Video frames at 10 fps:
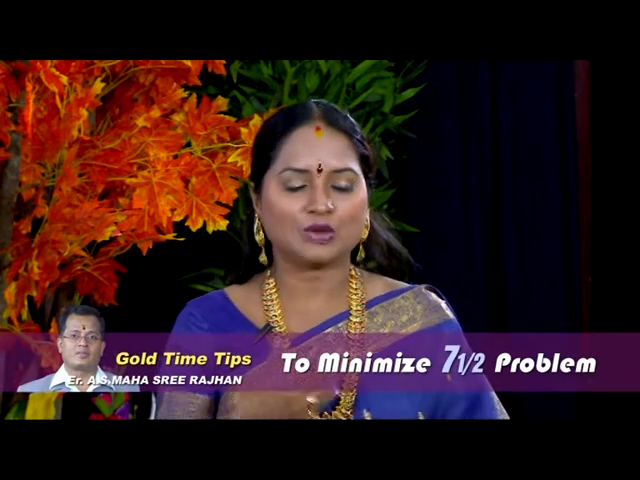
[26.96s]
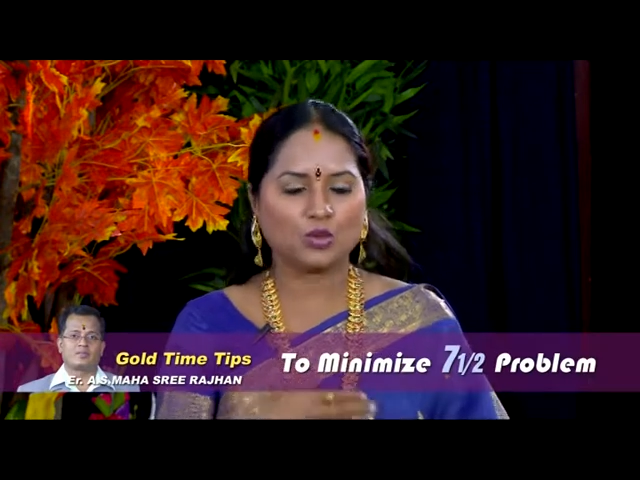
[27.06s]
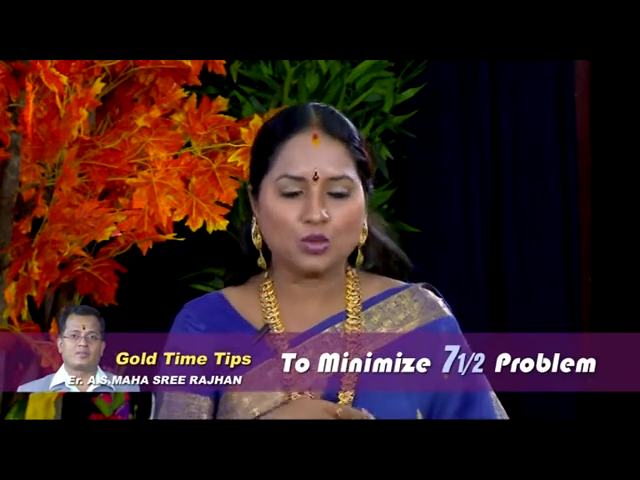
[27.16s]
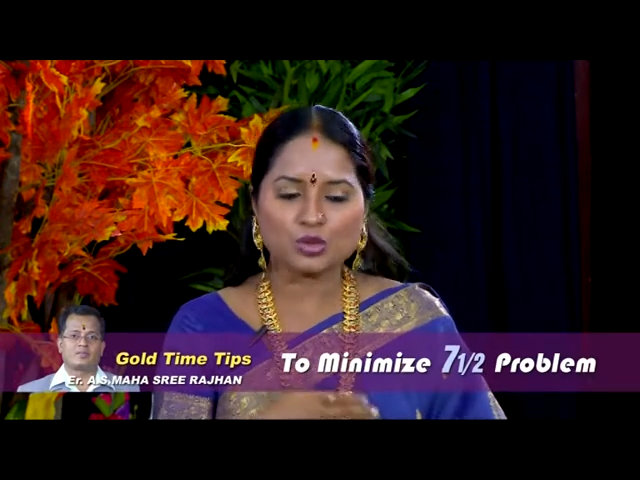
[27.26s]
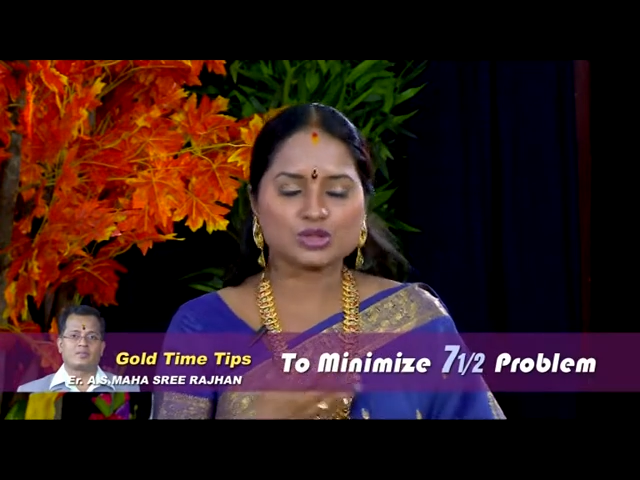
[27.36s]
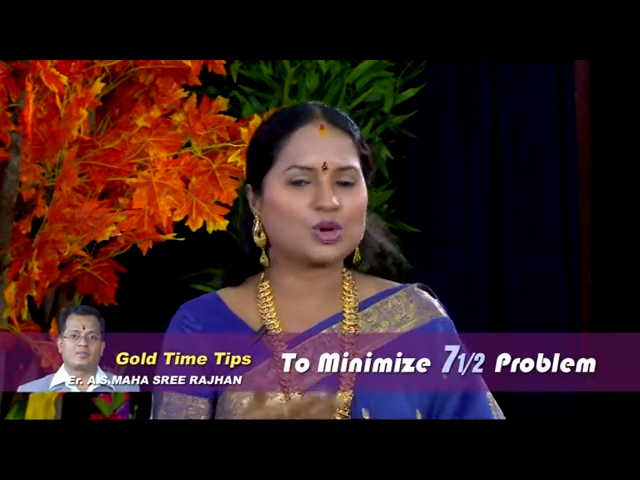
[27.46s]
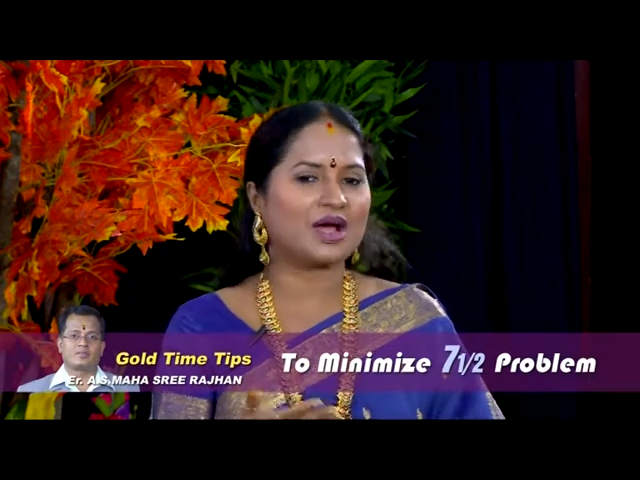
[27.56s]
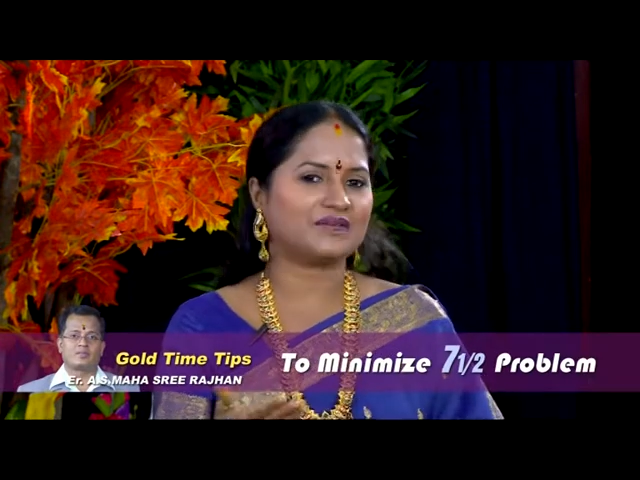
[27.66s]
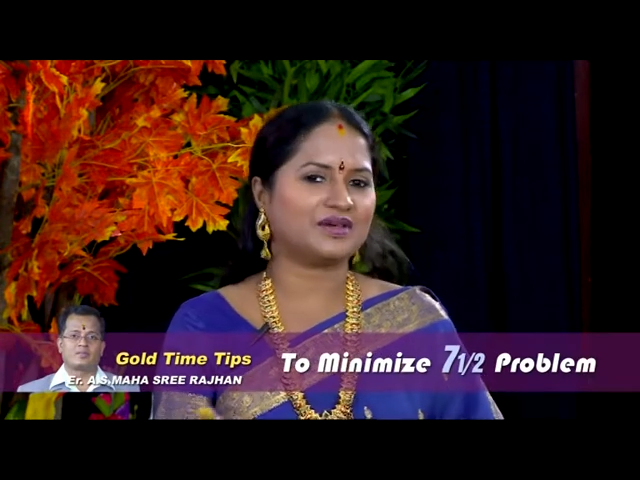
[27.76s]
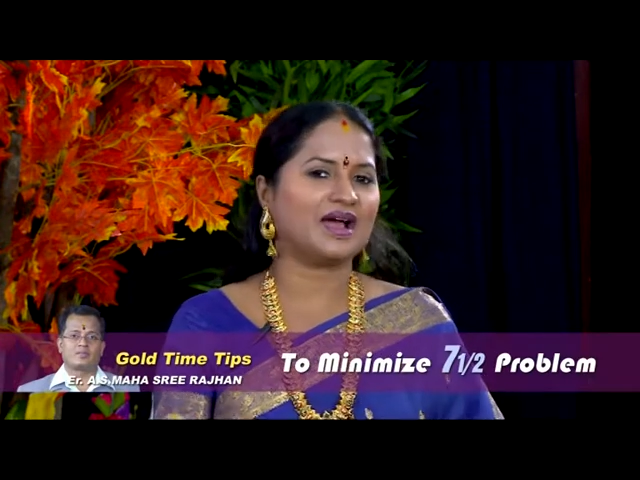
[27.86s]

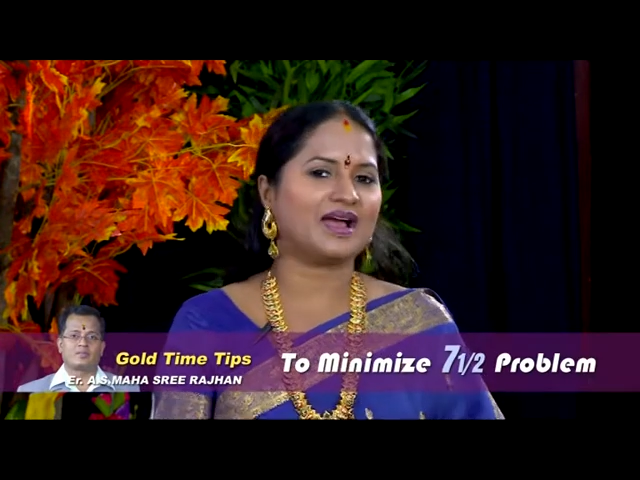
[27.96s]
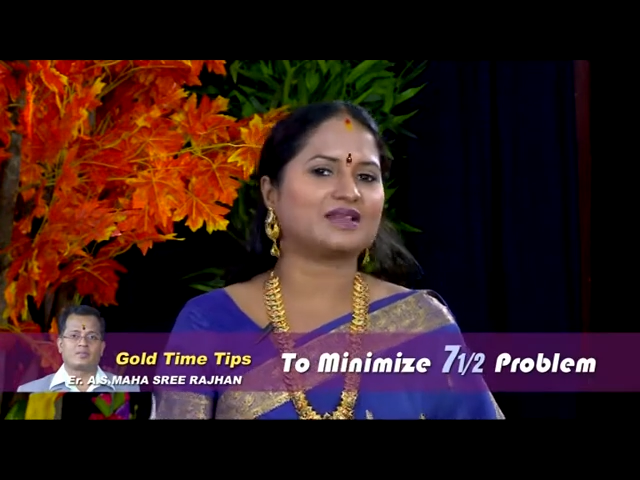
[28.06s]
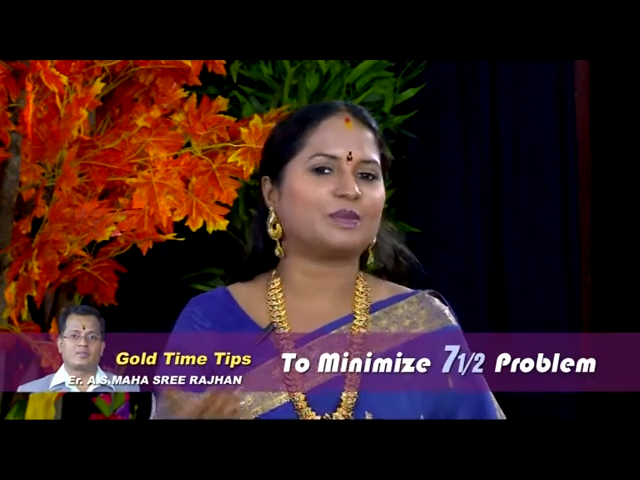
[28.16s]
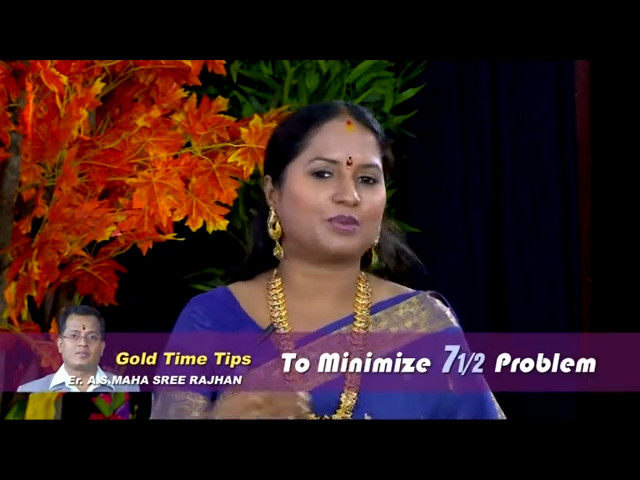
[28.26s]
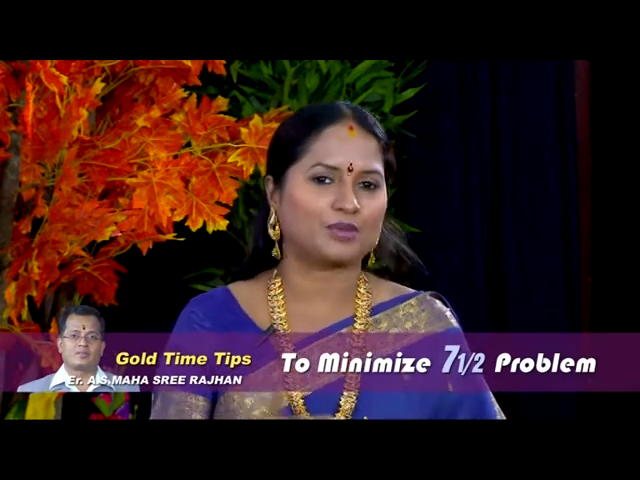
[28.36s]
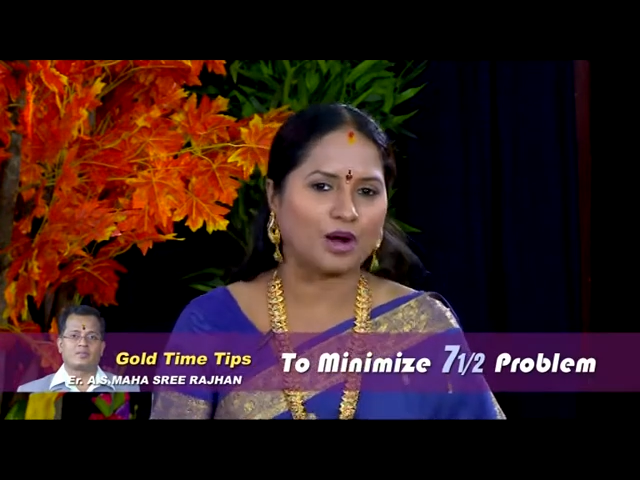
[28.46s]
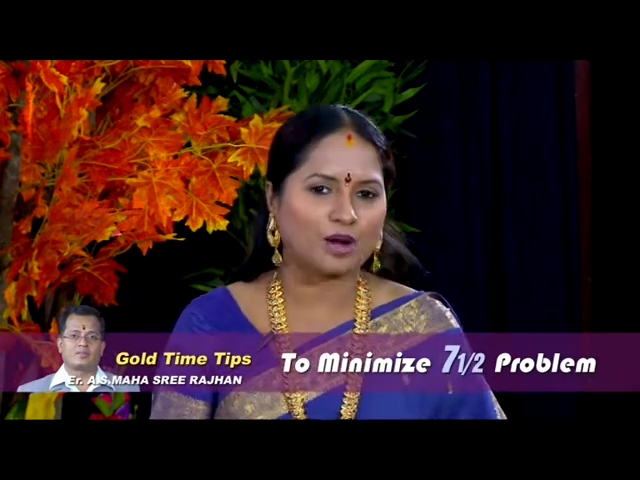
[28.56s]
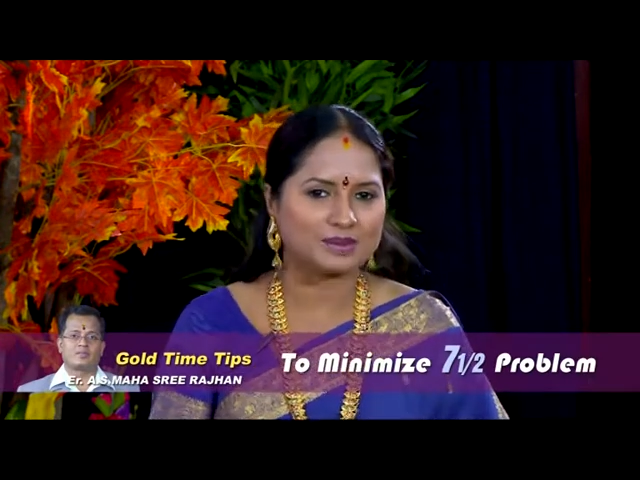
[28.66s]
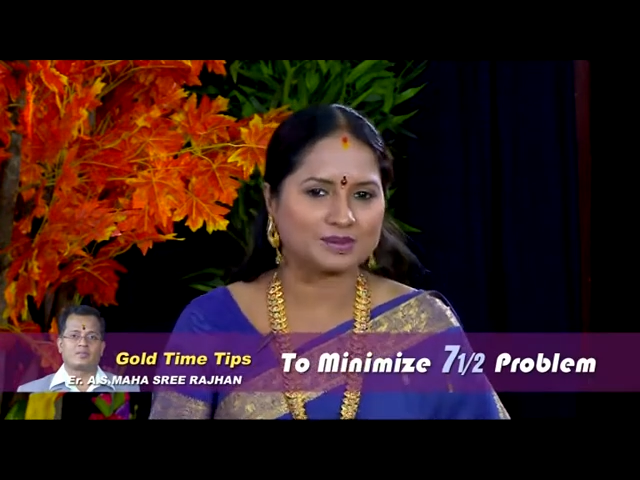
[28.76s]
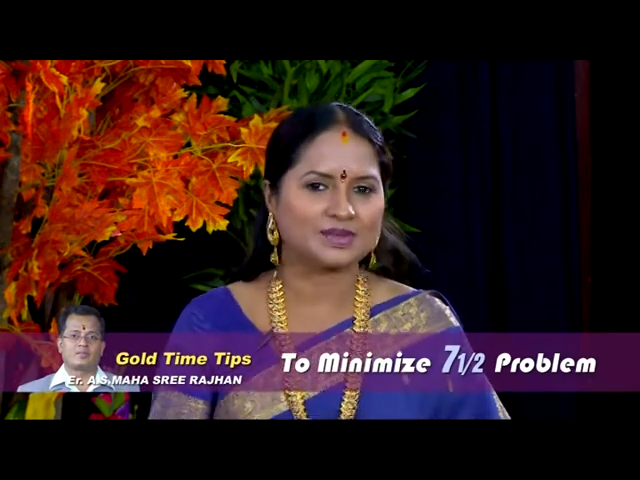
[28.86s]
whosoever had the
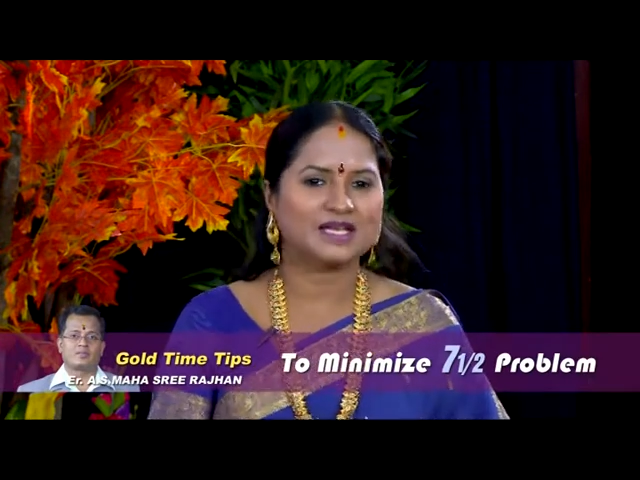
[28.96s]
problem,